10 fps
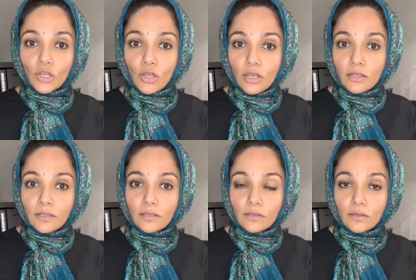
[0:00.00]

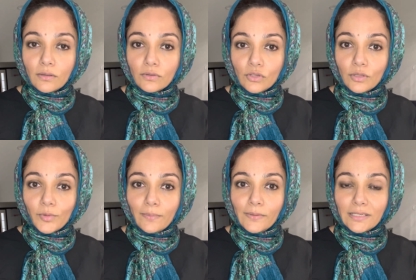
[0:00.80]
on to the
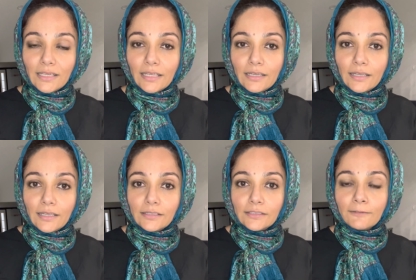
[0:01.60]
property, it is